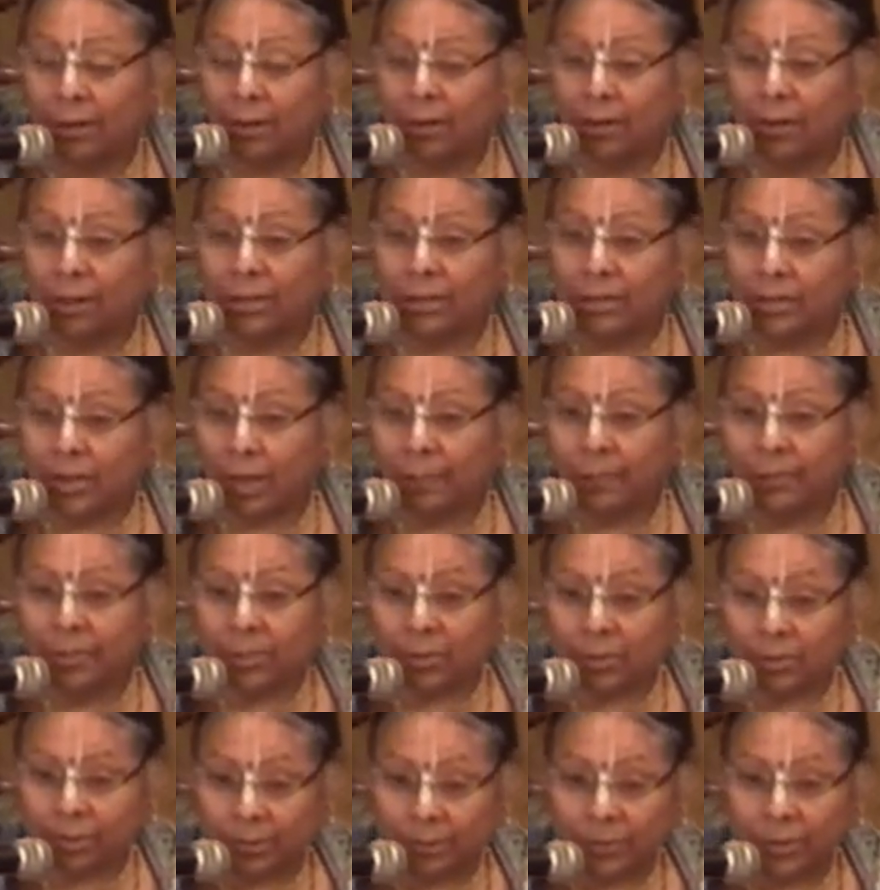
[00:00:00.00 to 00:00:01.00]
Her job
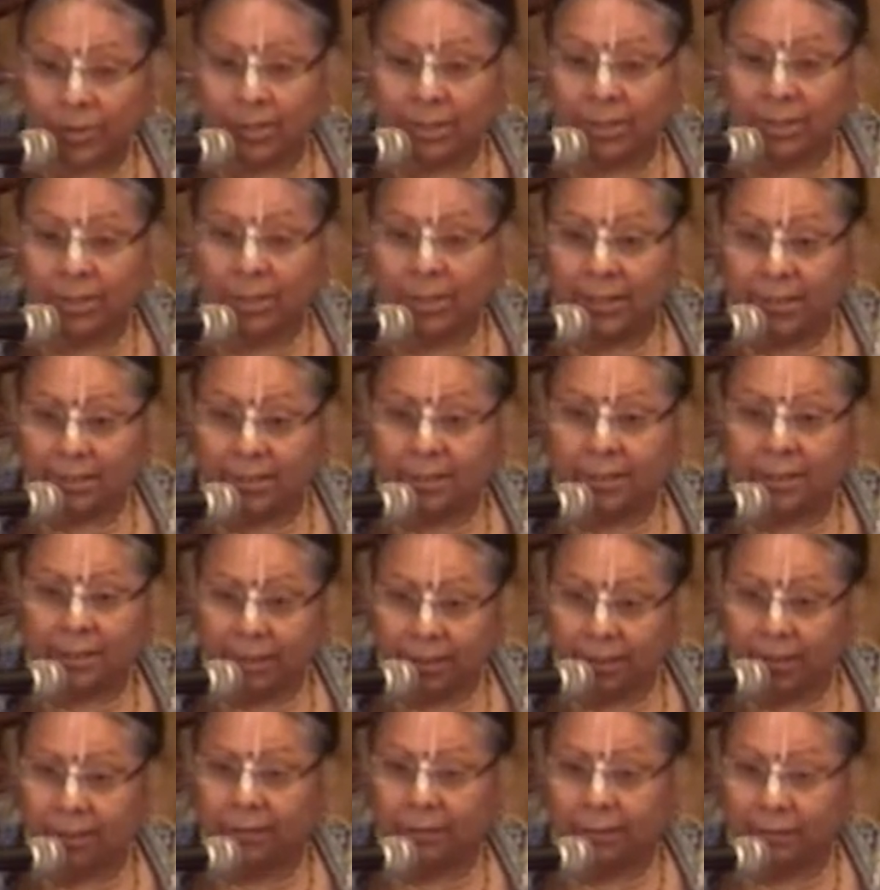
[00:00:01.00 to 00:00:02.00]
description is to
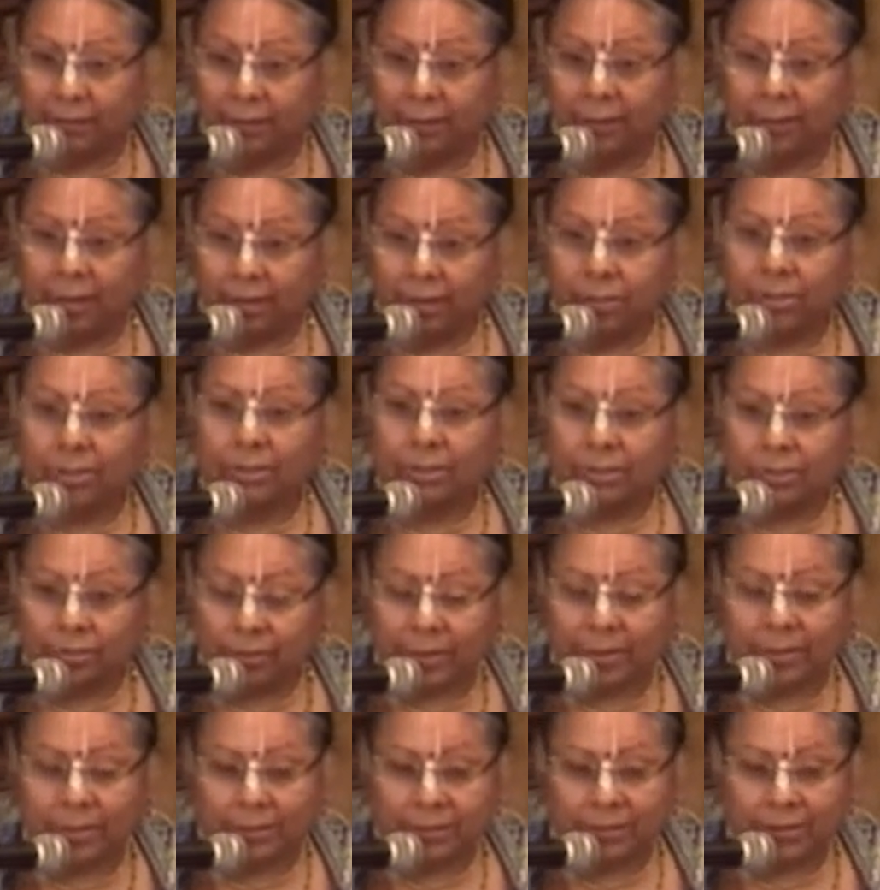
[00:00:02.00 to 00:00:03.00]
kill young
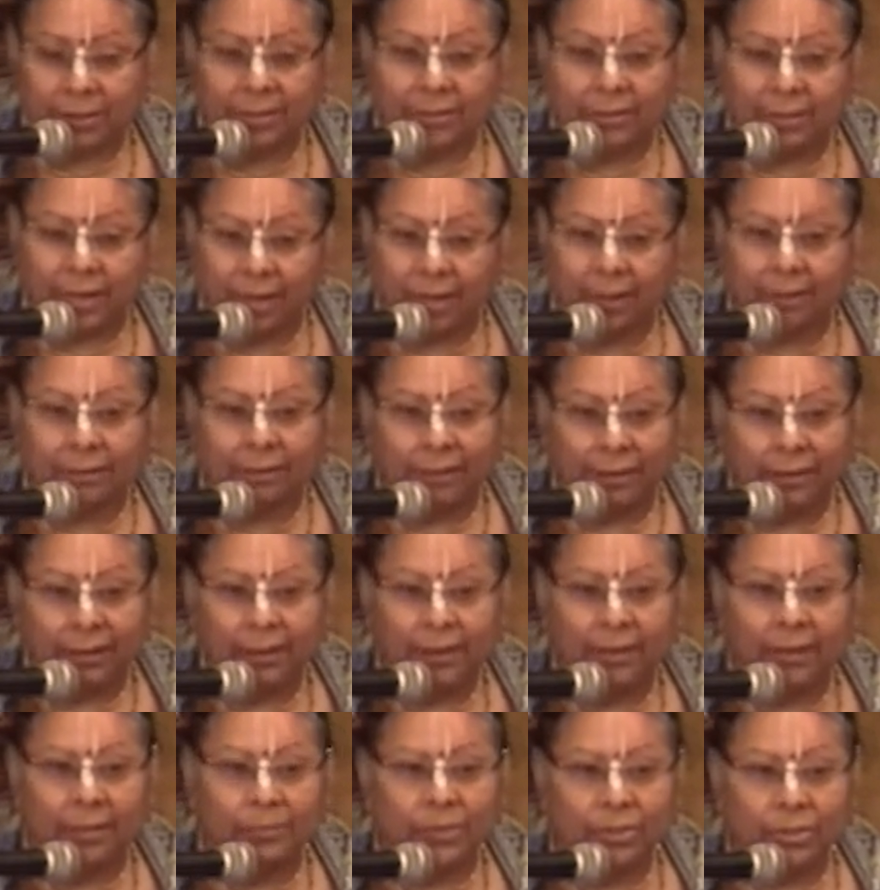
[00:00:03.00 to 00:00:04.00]
children. Just like
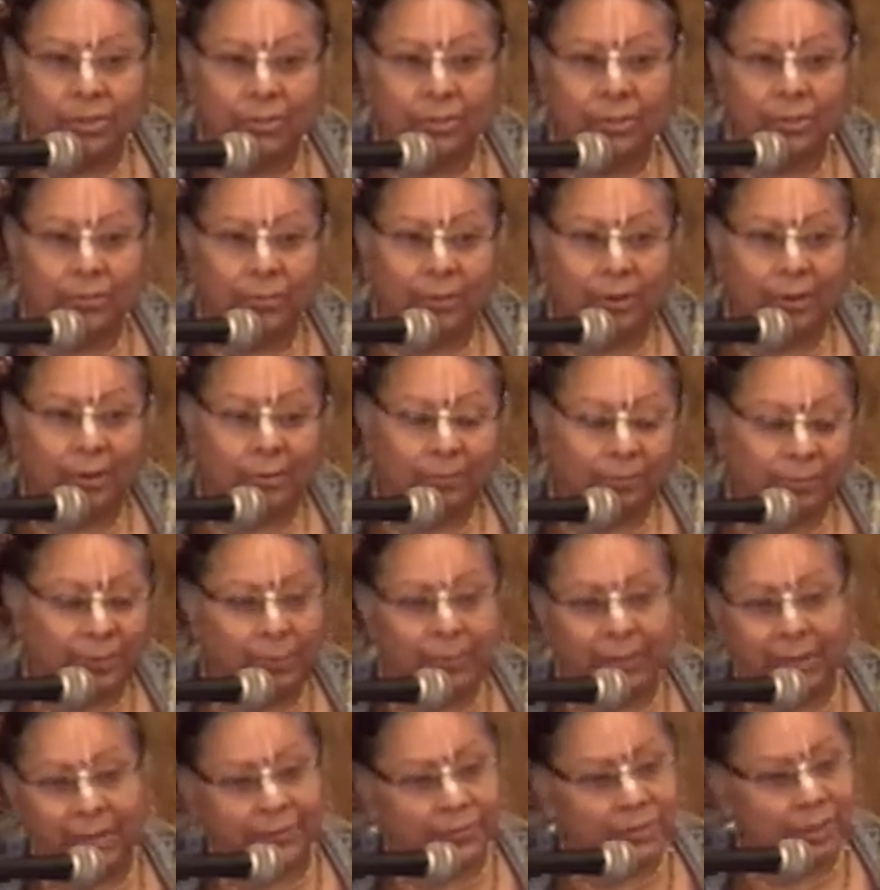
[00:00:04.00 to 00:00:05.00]
in the material world,
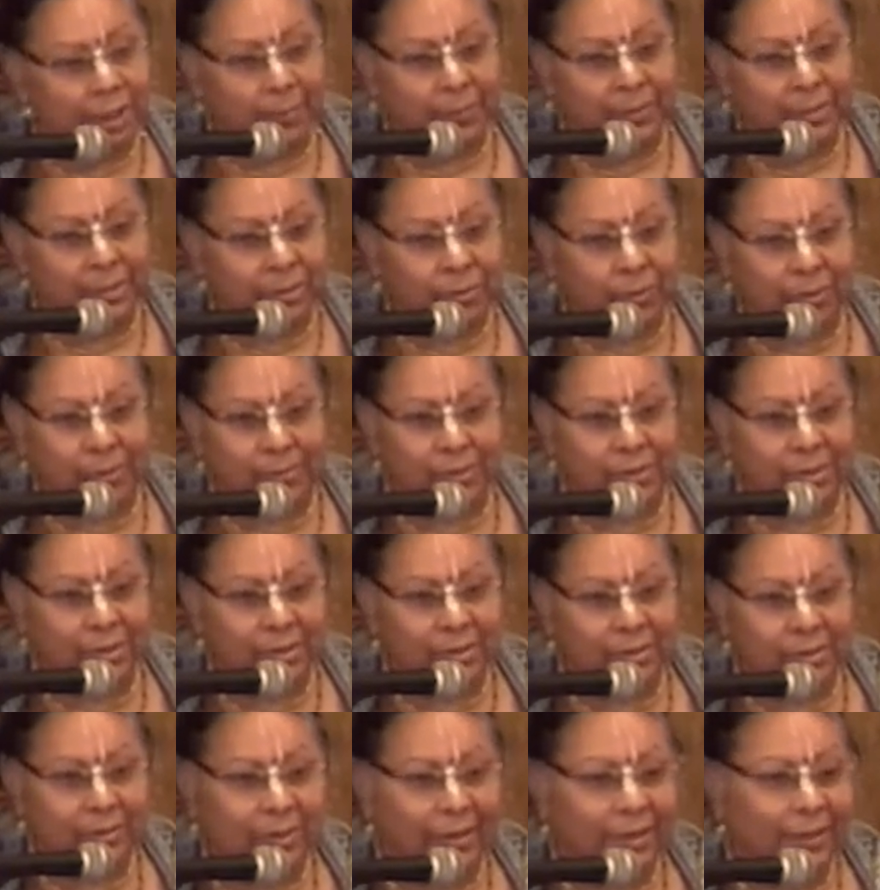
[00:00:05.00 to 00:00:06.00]
people have job
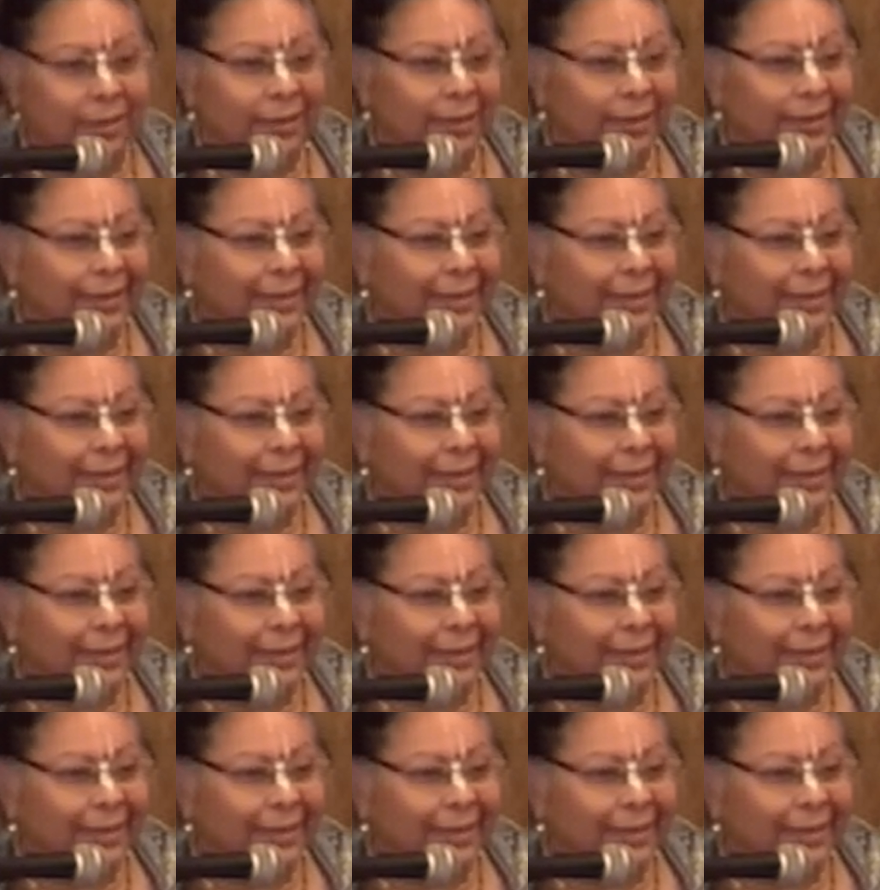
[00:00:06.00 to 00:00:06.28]
descriptions, right?